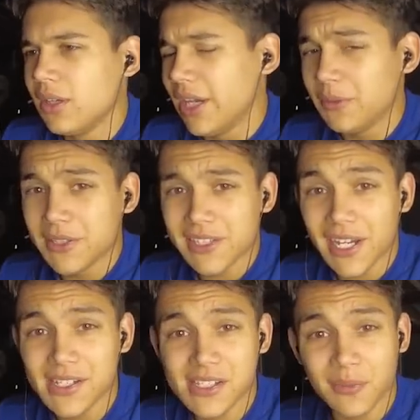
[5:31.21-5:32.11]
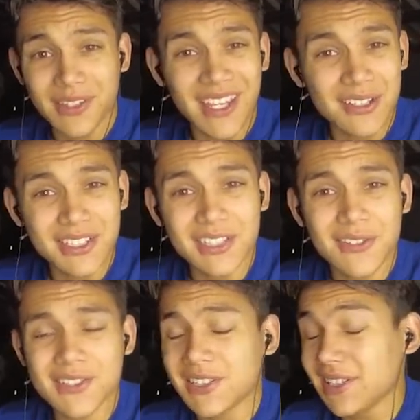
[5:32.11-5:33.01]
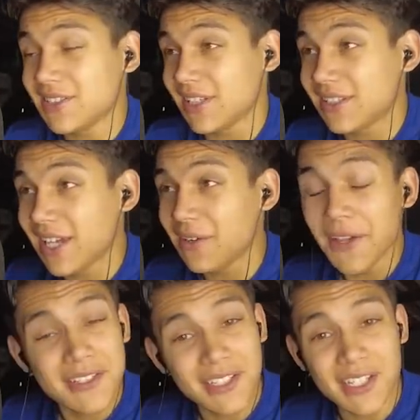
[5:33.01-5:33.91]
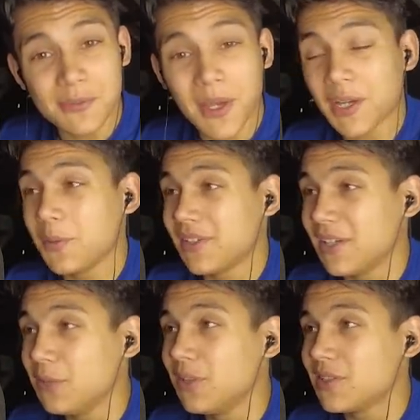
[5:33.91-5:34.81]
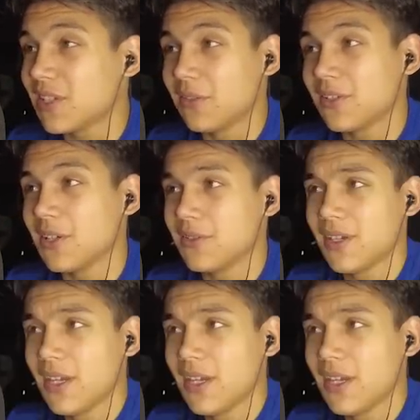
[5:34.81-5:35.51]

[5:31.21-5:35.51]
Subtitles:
Anyways guys, something else interesting is that K-Racing is back with a new discount code.